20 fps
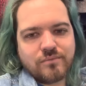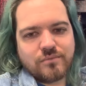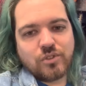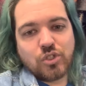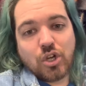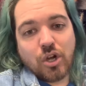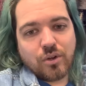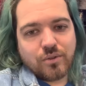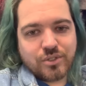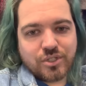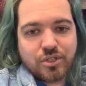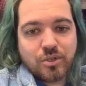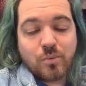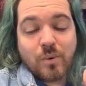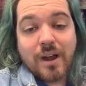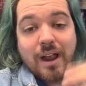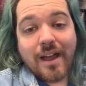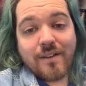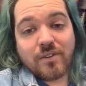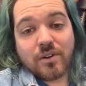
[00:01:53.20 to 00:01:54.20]
goes to
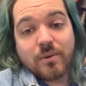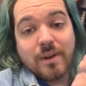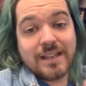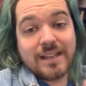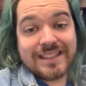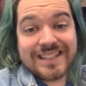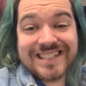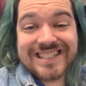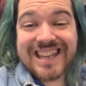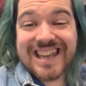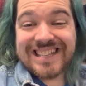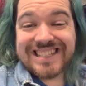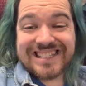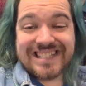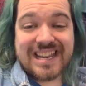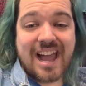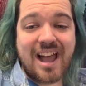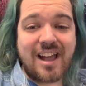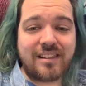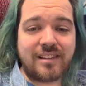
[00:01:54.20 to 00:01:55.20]
wherever, right? In this case,
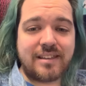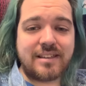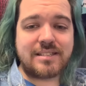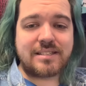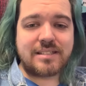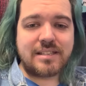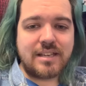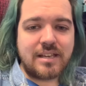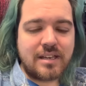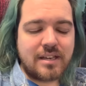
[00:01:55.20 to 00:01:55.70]
Dallas.